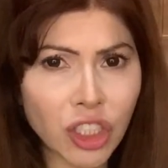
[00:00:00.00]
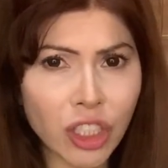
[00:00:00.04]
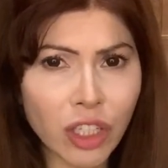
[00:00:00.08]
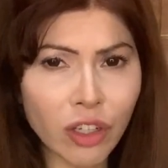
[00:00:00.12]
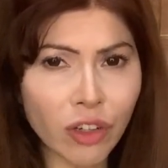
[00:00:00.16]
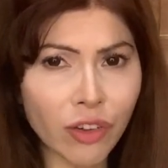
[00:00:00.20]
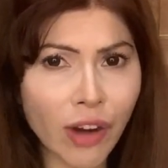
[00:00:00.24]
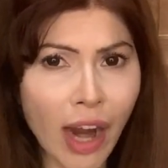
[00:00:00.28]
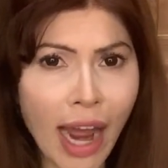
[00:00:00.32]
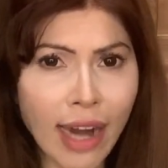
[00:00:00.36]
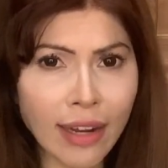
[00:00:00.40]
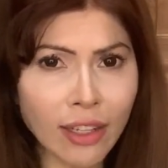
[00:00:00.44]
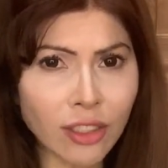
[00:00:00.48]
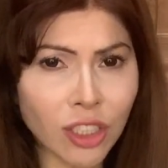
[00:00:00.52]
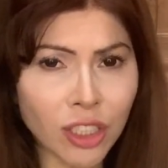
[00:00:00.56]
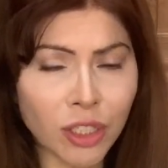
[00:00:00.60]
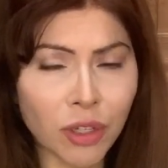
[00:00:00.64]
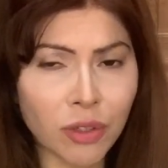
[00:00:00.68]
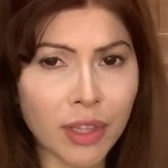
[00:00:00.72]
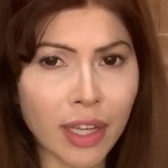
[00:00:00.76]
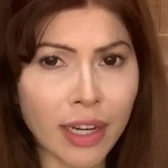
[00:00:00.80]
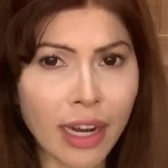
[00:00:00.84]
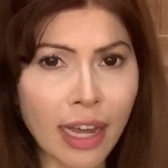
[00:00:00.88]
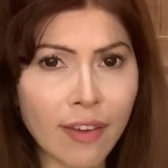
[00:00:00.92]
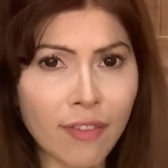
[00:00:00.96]
gratitude
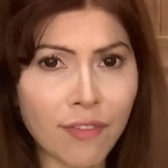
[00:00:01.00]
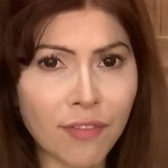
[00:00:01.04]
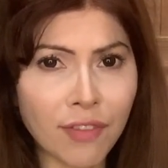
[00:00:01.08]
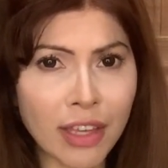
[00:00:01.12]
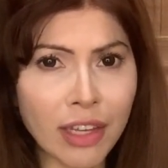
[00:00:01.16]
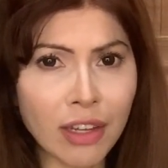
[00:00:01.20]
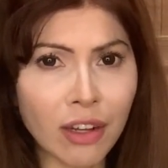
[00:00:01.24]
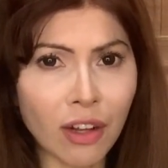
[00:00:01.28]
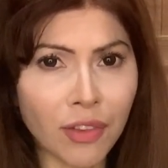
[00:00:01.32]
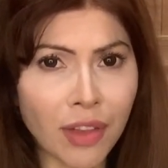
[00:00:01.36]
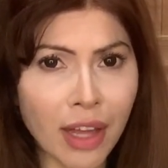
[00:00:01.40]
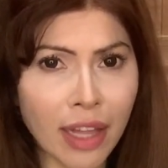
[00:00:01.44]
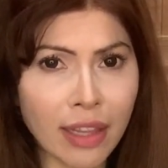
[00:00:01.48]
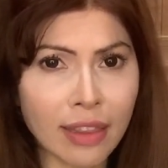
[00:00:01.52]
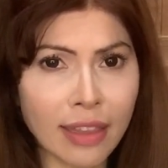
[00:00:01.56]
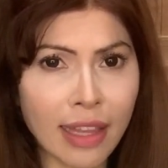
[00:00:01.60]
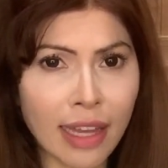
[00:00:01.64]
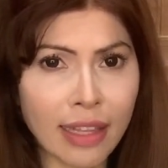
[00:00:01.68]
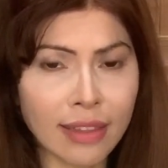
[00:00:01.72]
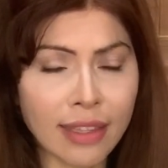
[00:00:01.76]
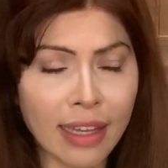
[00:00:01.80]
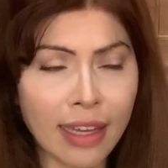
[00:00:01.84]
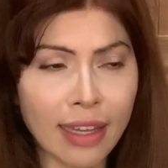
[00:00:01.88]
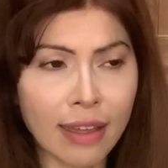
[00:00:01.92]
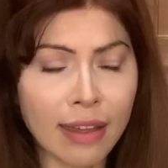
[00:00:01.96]
that I feel
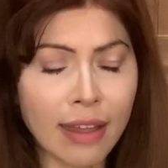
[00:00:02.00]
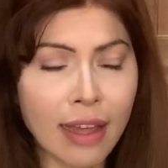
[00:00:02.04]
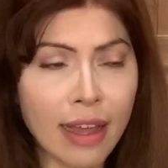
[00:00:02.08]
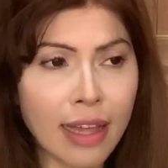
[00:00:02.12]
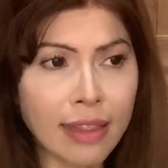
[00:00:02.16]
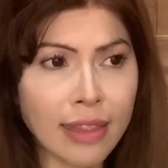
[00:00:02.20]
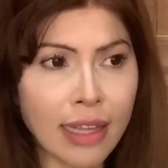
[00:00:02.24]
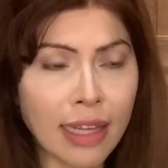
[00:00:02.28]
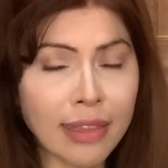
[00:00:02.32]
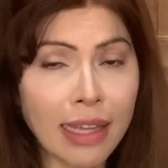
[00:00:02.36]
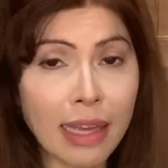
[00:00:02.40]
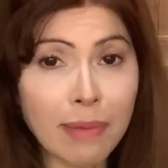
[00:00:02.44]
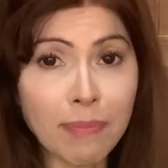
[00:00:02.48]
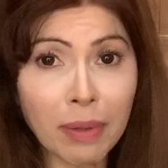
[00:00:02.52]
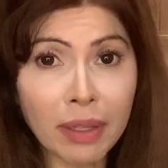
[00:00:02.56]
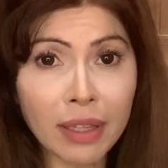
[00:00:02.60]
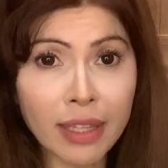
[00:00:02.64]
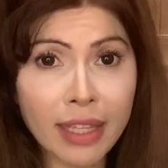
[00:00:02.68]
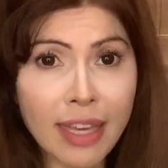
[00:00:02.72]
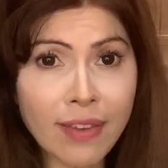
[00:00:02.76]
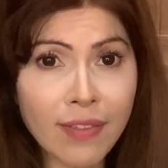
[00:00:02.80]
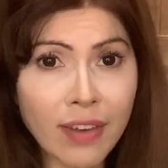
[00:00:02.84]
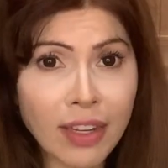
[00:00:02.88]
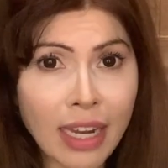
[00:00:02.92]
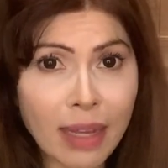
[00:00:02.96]
that they
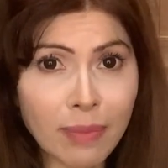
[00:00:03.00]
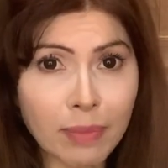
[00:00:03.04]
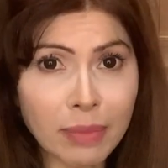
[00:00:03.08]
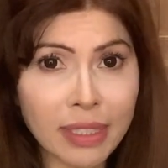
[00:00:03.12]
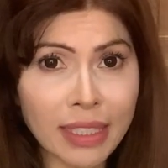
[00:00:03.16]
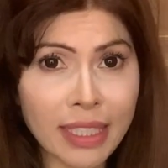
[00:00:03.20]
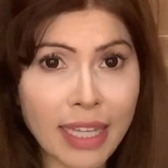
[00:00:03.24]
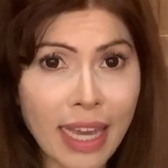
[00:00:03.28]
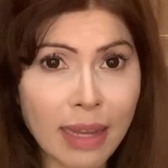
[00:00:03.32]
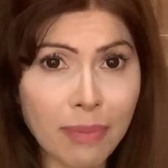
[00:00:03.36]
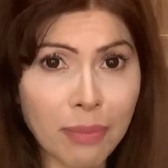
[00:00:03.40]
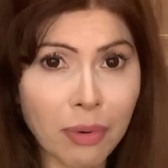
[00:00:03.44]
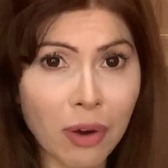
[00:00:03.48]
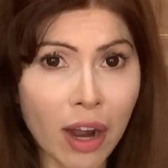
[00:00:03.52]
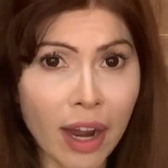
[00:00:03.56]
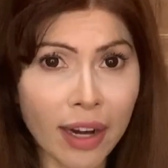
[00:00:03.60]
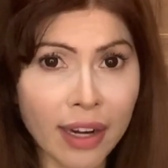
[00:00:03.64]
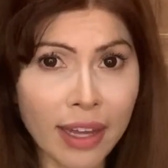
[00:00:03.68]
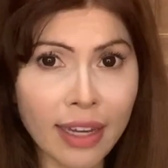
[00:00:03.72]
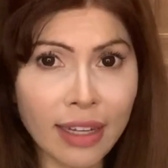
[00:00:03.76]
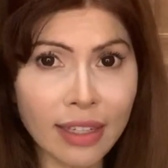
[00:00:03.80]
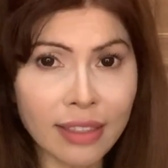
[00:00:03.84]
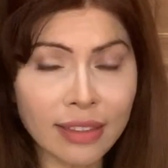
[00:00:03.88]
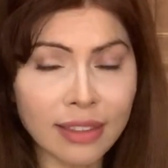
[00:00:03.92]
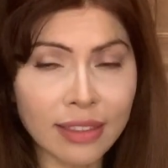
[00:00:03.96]
believe in MCA
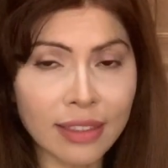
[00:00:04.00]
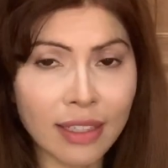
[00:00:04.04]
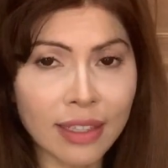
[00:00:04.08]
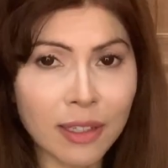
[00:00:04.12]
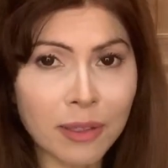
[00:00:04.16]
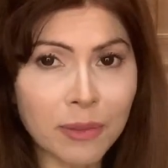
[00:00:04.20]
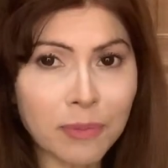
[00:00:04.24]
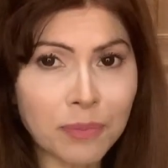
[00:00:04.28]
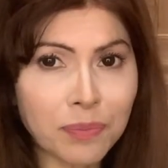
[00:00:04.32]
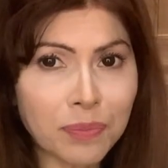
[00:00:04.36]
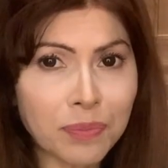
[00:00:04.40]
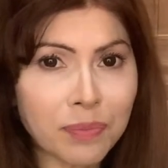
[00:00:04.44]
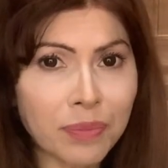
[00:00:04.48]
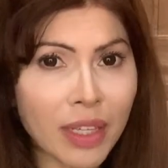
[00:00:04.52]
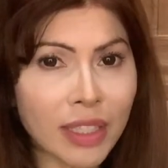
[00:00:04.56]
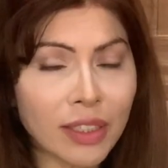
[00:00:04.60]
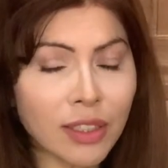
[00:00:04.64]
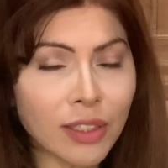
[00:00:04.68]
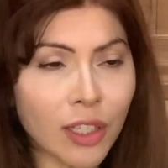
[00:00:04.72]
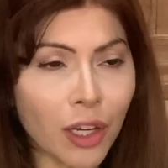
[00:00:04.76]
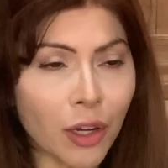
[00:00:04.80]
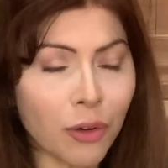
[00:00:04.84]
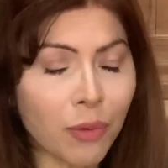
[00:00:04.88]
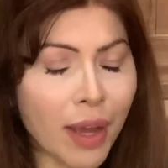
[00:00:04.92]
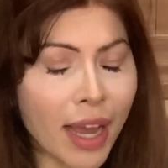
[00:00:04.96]
products.
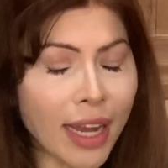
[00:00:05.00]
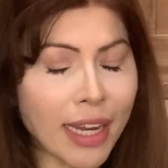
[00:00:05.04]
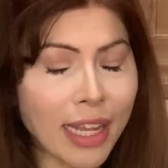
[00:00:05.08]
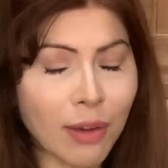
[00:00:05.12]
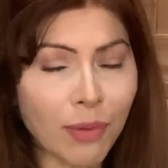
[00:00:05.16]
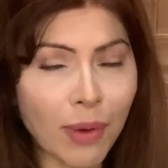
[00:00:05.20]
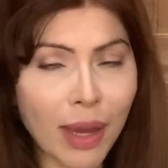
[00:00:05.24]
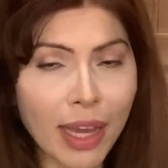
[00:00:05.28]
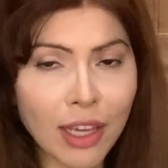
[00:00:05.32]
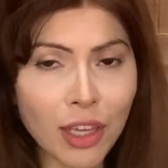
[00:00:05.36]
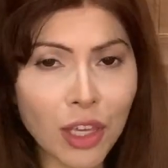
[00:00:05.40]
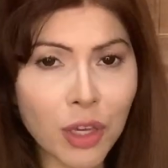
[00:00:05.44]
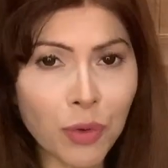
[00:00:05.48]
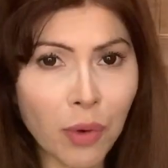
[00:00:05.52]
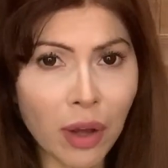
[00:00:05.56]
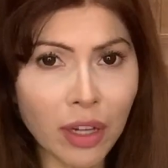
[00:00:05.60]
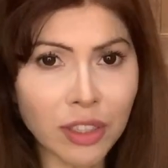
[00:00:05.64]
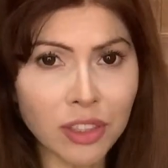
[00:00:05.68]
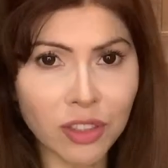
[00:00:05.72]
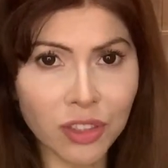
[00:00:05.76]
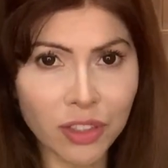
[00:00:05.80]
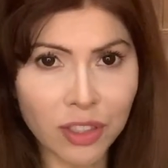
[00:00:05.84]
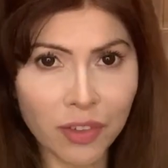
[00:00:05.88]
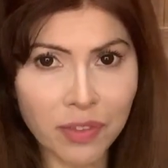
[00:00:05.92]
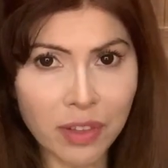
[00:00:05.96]
So anyway, you all
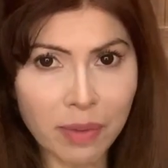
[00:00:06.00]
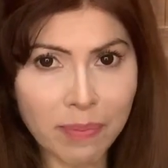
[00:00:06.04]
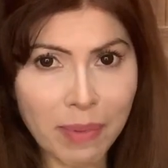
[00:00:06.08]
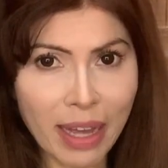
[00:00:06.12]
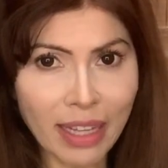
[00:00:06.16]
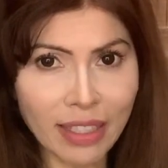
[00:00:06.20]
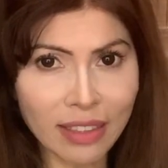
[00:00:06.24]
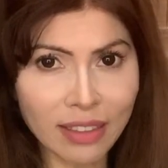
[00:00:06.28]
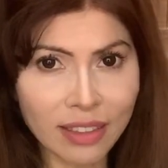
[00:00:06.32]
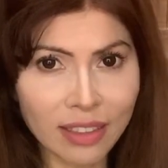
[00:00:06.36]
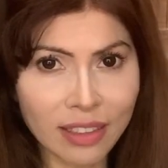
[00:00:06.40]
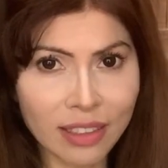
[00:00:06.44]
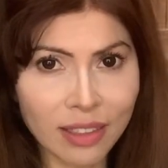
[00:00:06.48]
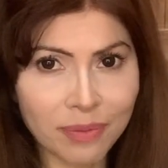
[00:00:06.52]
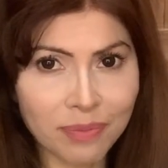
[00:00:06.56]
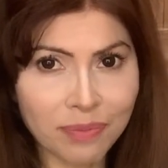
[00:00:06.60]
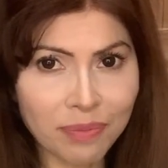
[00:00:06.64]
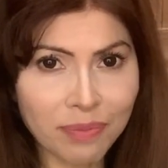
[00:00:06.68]
deserve the best.